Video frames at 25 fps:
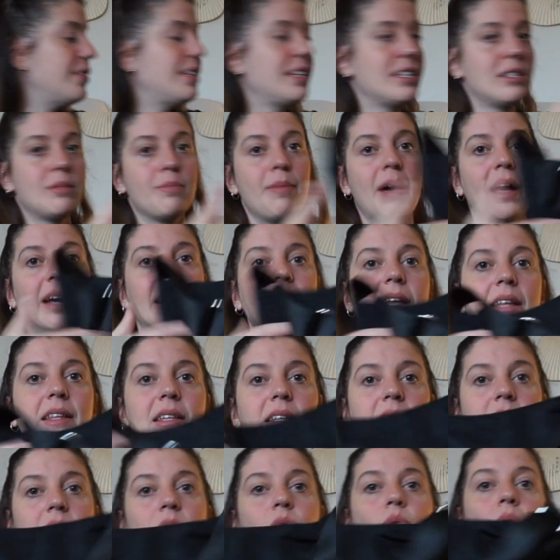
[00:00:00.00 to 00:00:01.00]
this bag that
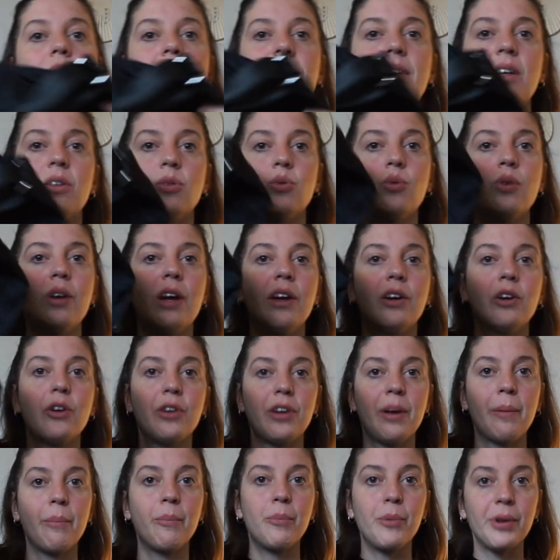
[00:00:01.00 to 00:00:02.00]
is the one that we are
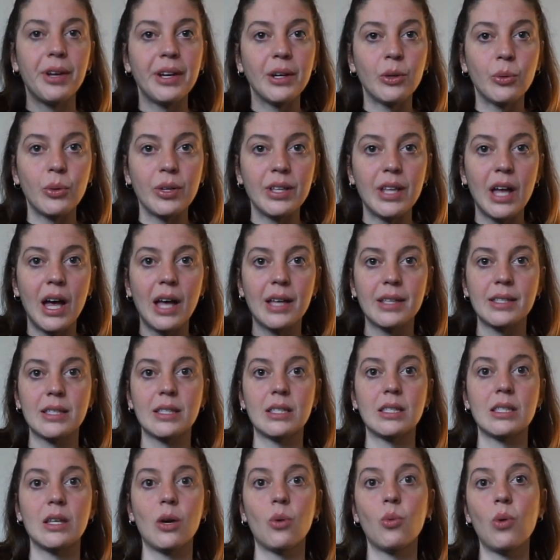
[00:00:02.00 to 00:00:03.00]
gonna bring with
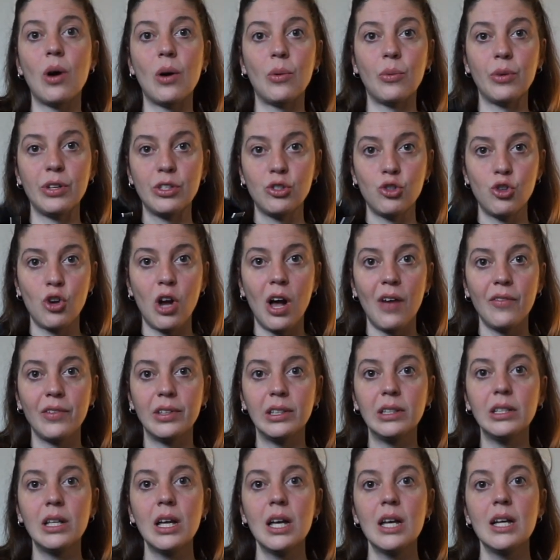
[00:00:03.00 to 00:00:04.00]
us when we
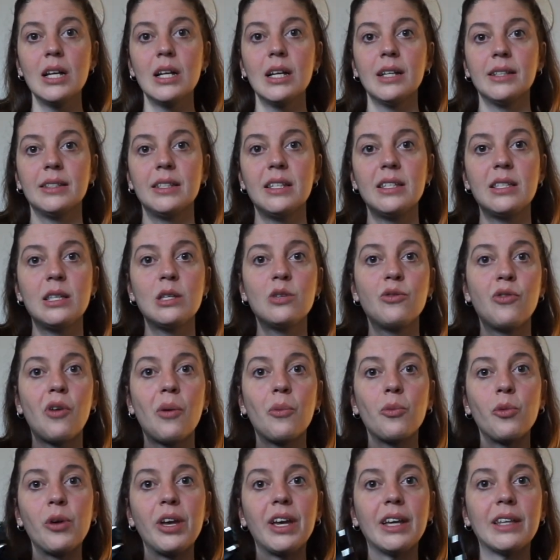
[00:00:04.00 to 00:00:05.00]
travel. This is
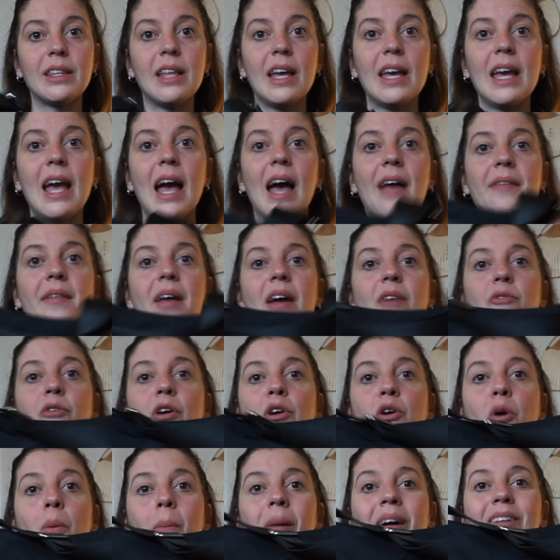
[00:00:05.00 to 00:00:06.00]
from Weekday, and I
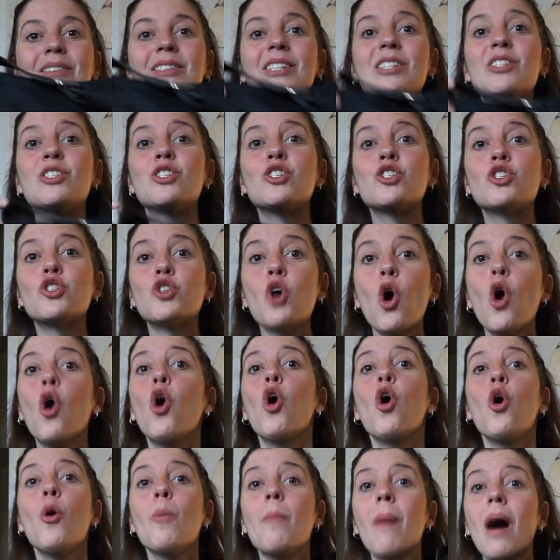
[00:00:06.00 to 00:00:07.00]
recommend it
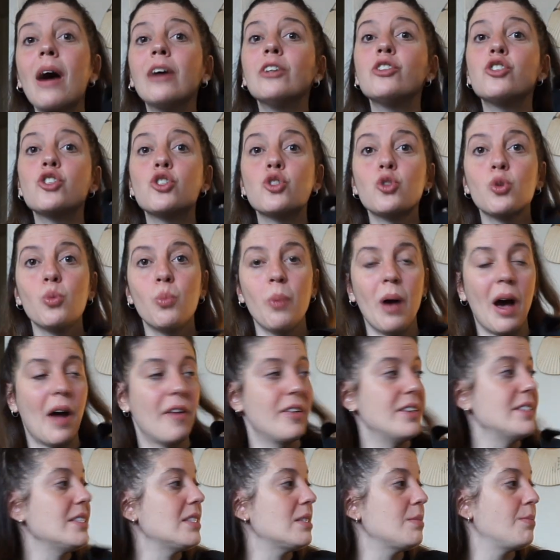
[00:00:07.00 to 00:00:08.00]
so much to
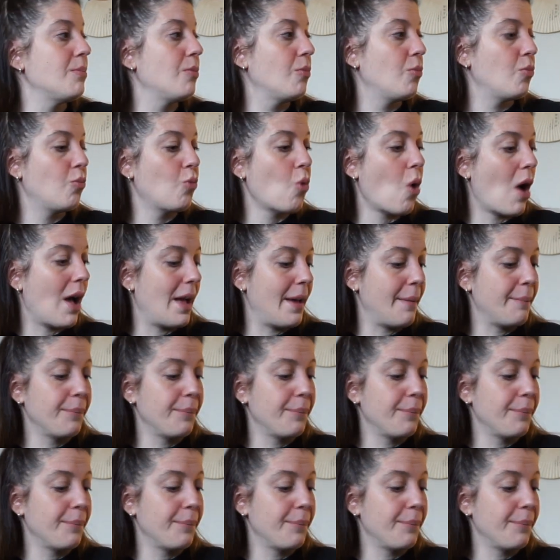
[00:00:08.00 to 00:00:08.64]
parents. Why?